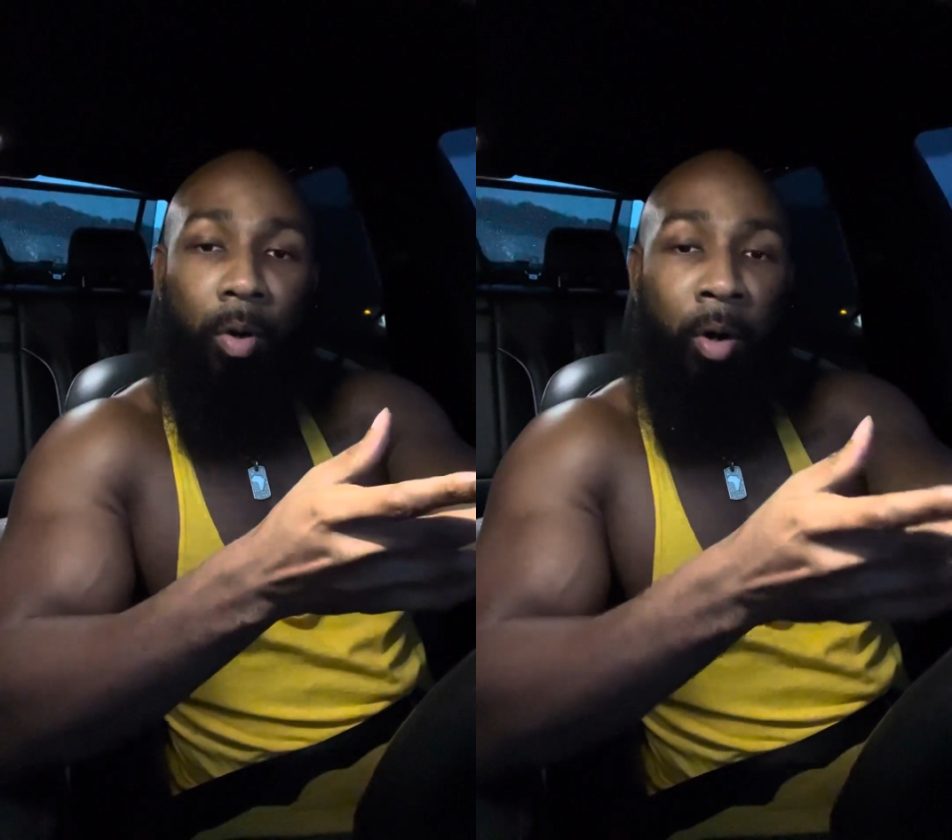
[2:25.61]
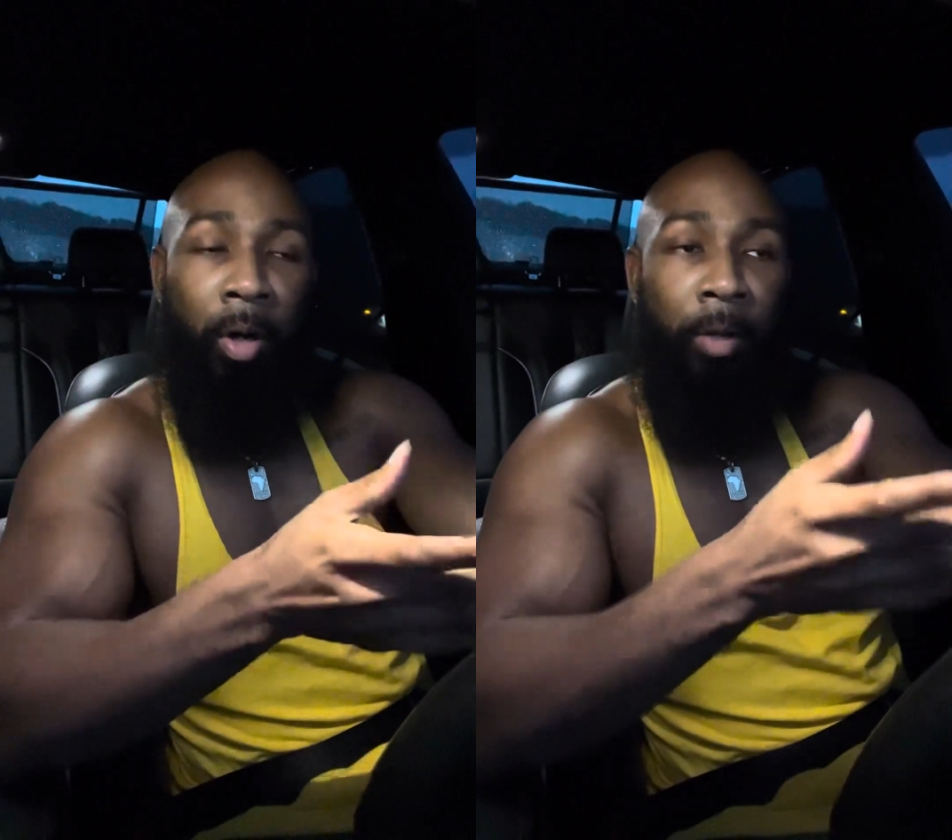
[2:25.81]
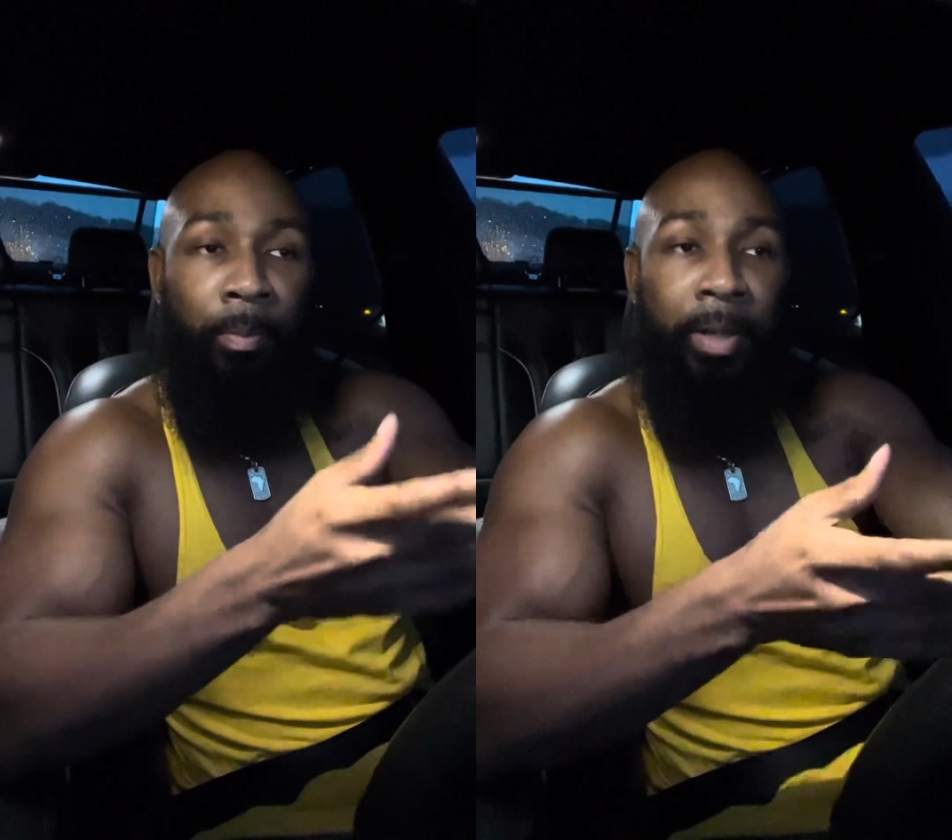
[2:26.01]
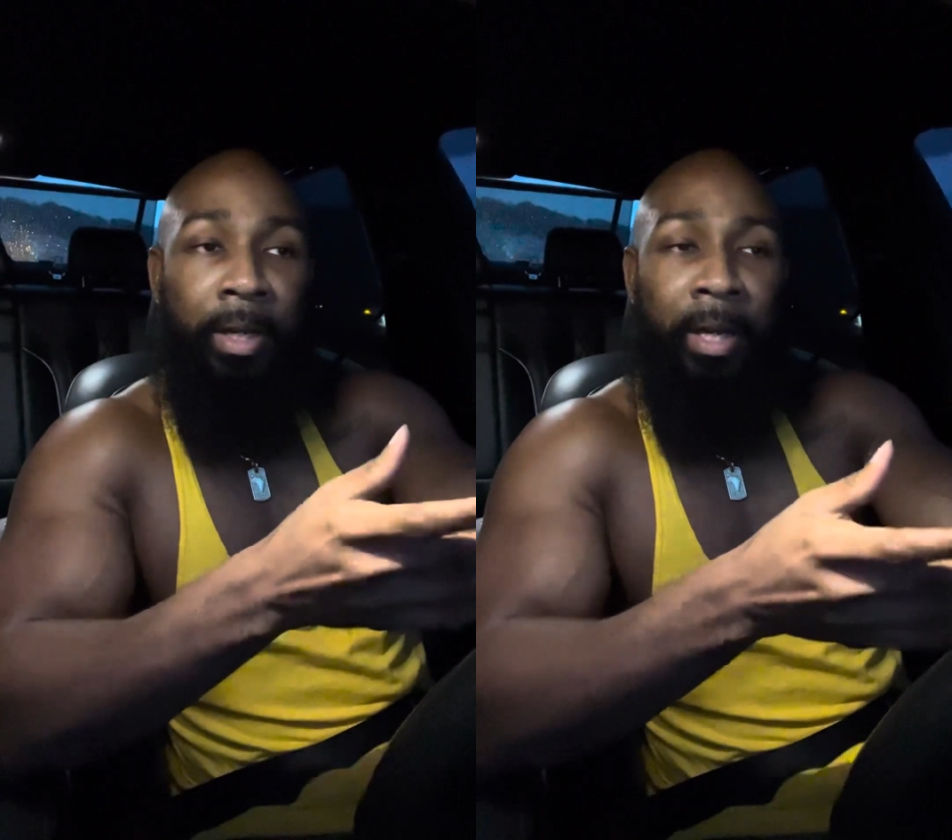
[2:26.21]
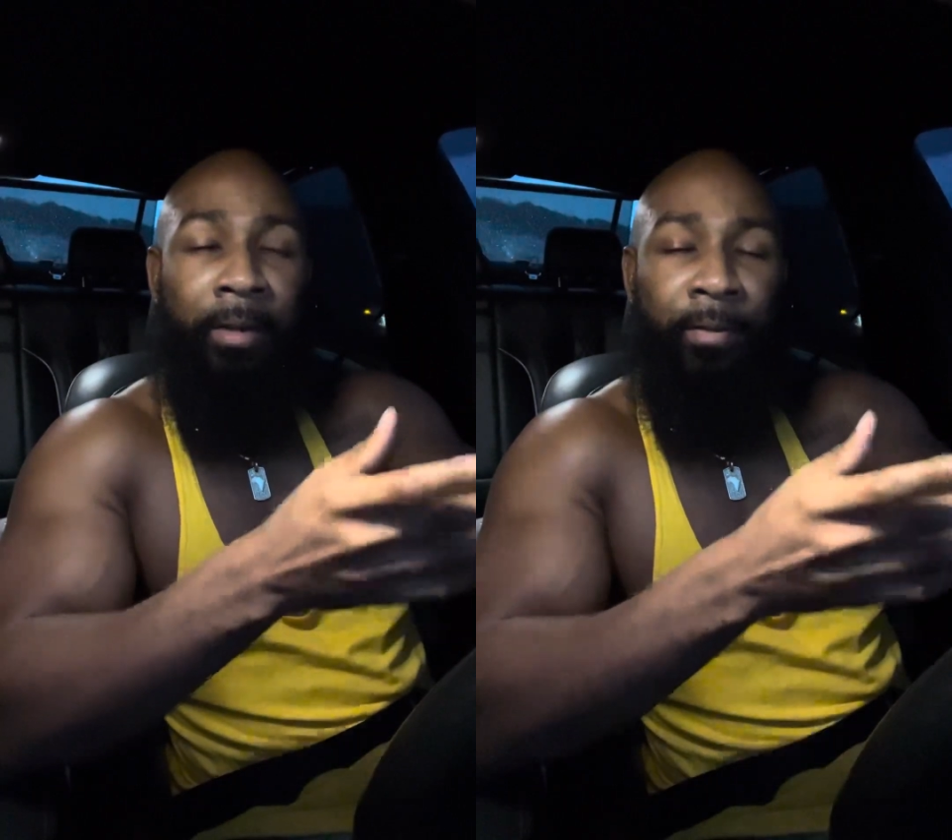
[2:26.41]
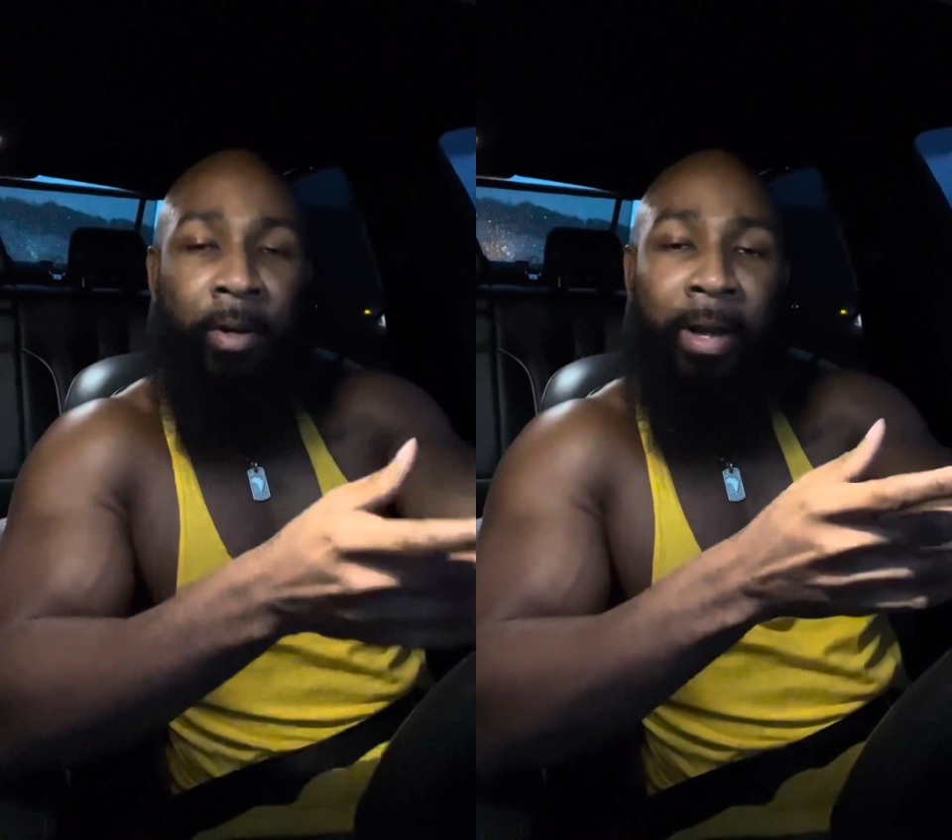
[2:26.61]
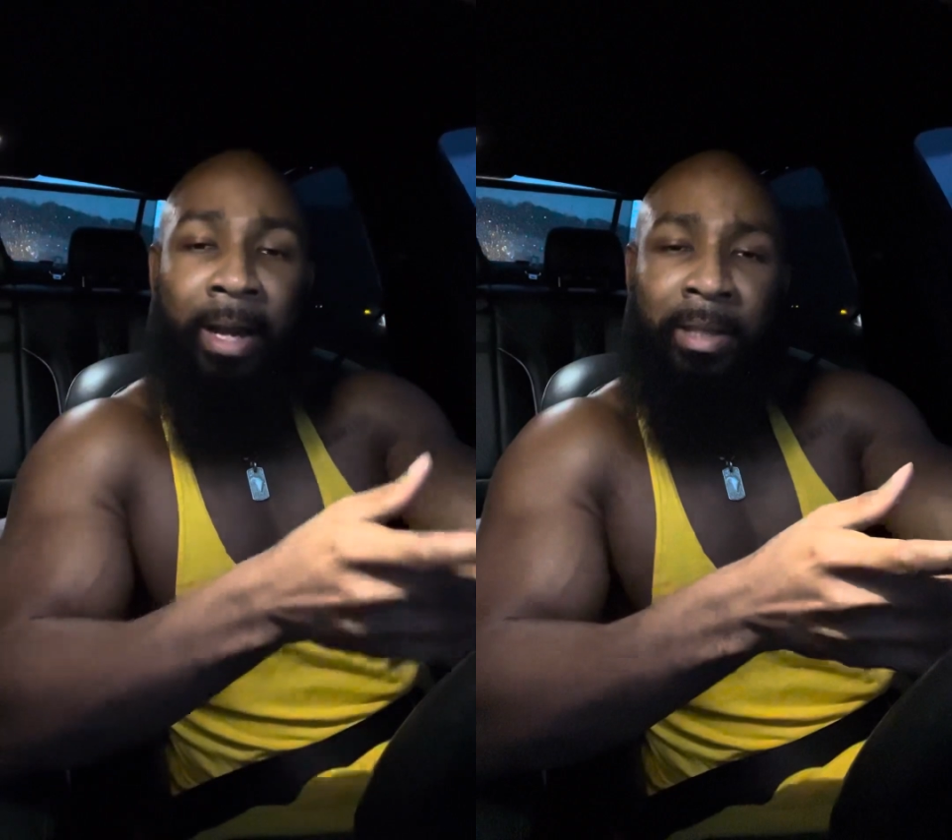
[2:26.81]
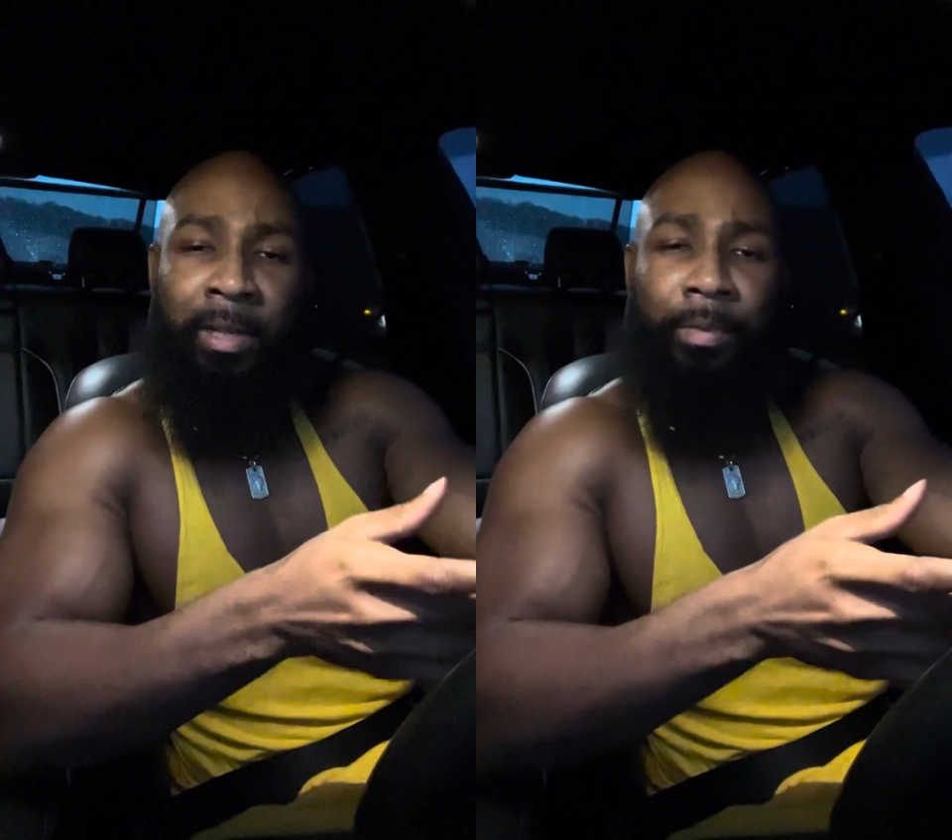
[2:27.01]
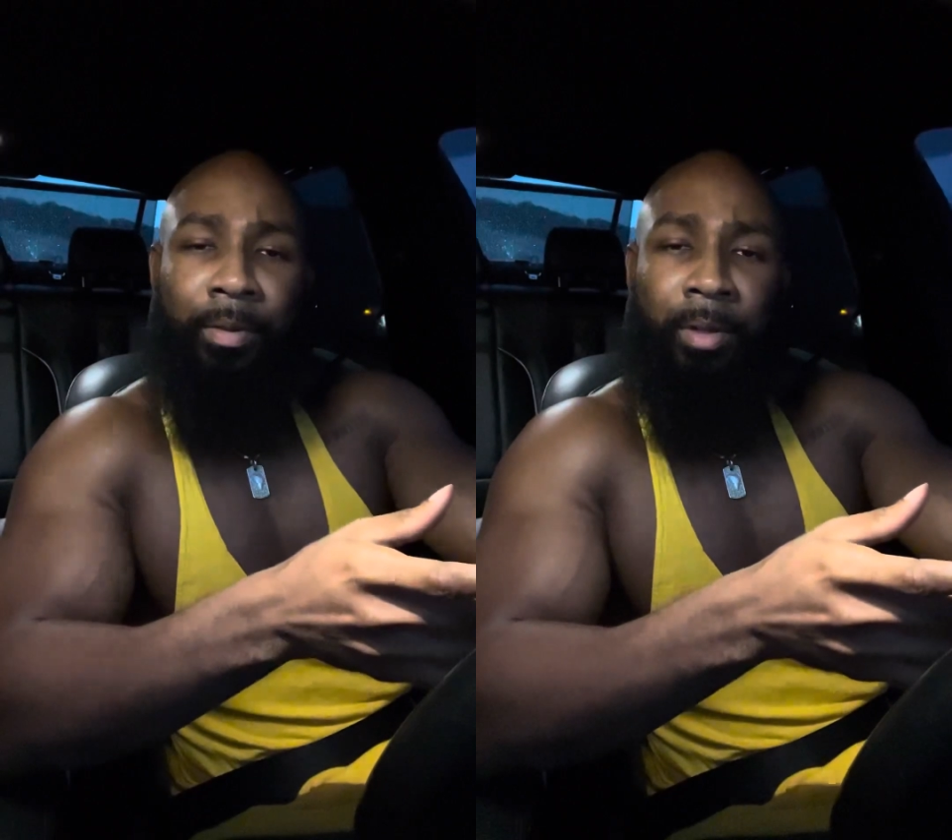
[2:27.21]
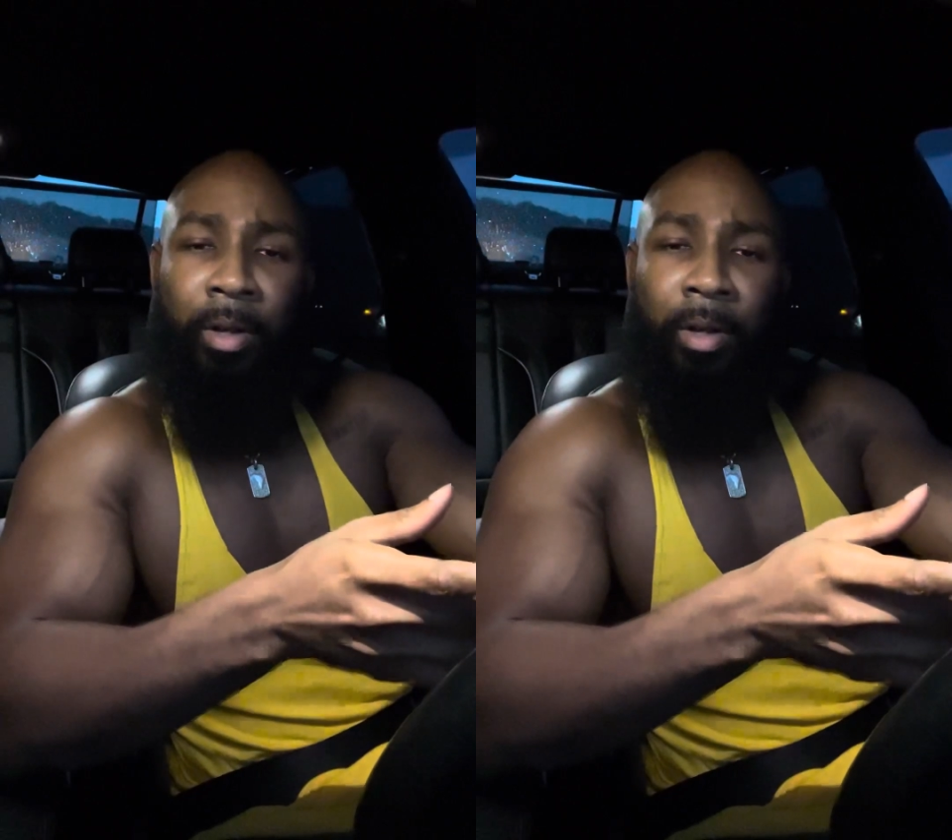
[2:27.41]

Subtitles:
are competing at a very high level.